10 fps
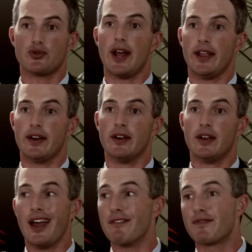in Australia
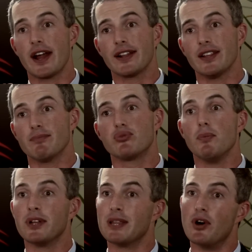and frankly
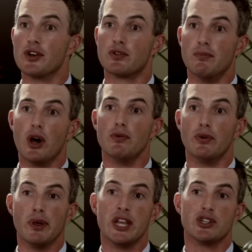probably the most remote
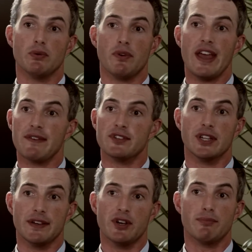region we've ever
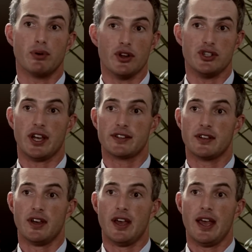delivered a
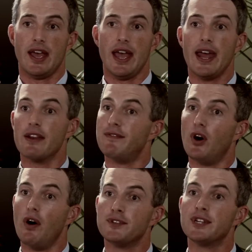project. It
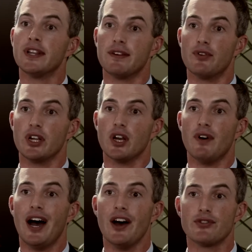involved the delivery
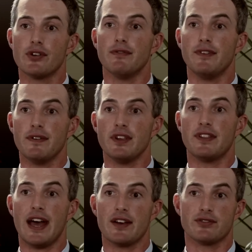of
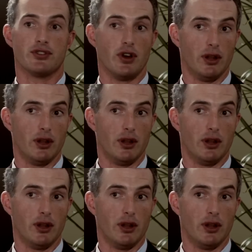150,000